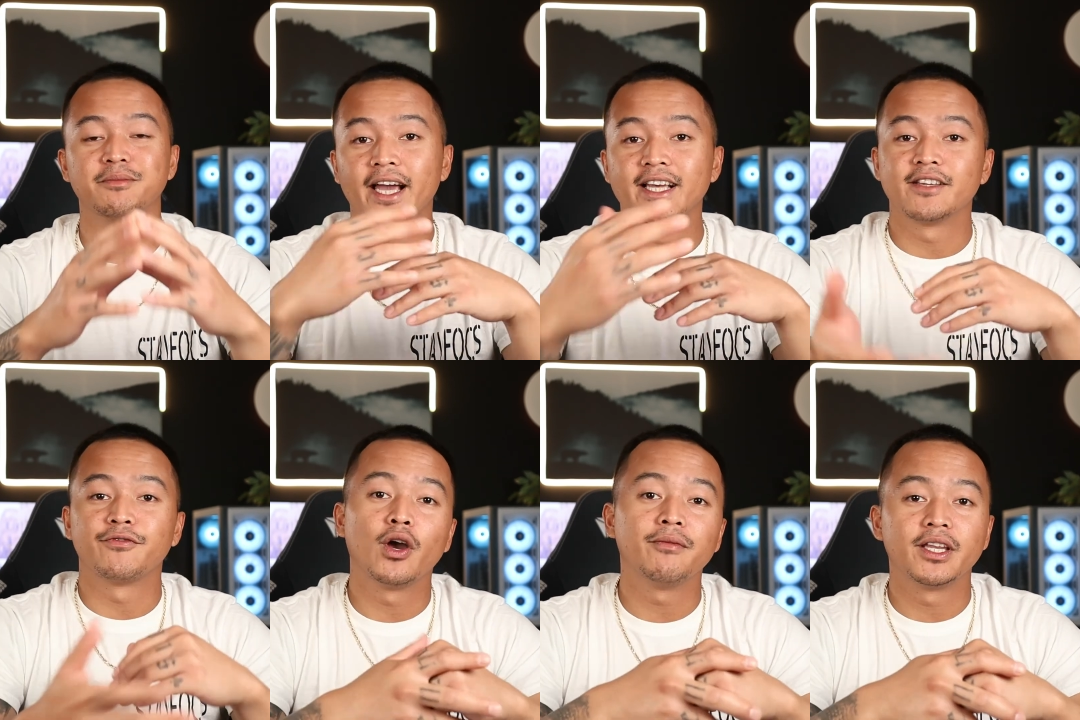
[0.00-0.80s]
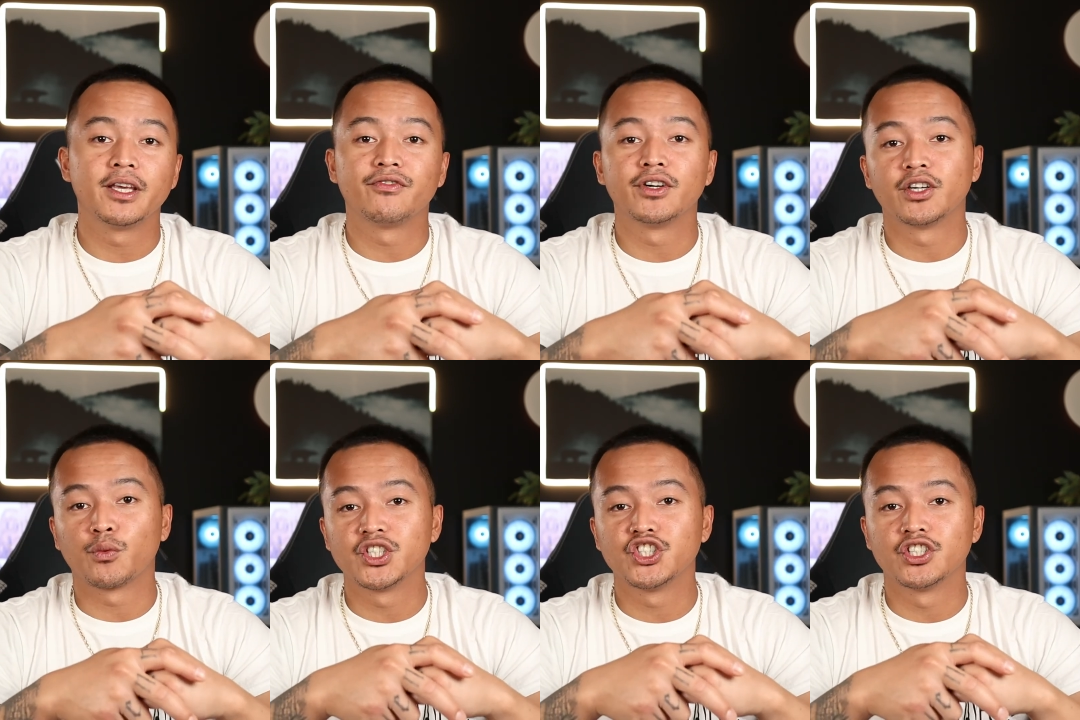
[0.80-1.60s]
Guys, if you have any further
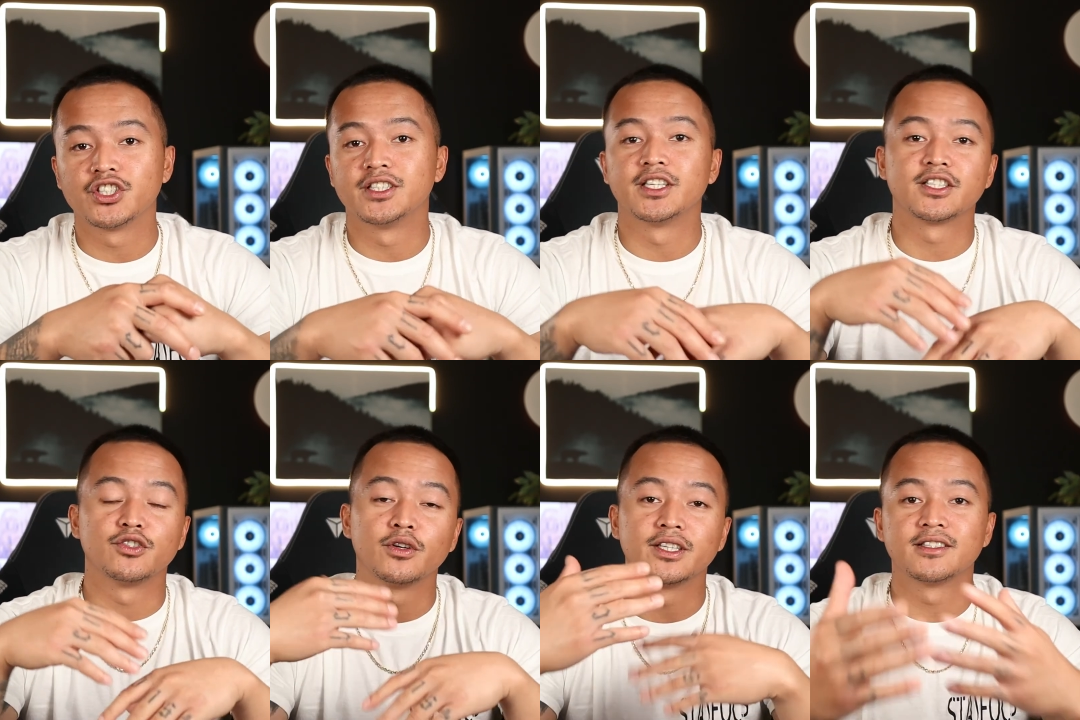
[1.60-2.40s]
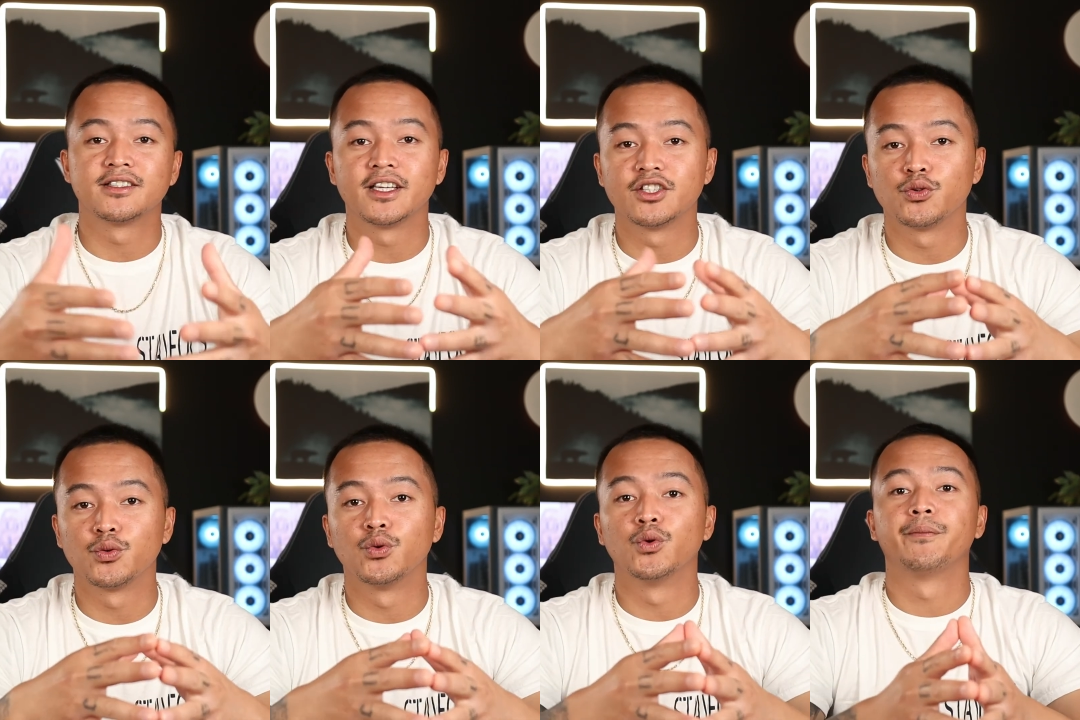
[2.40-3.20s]
questions, just don't hesitate
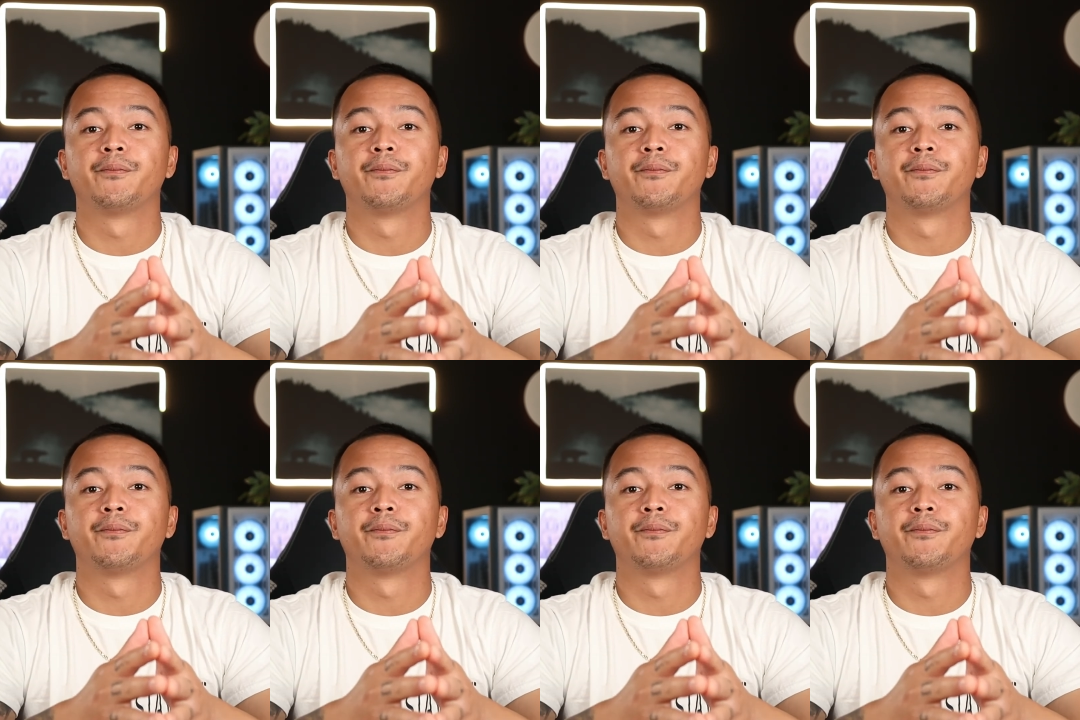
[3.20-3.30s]
to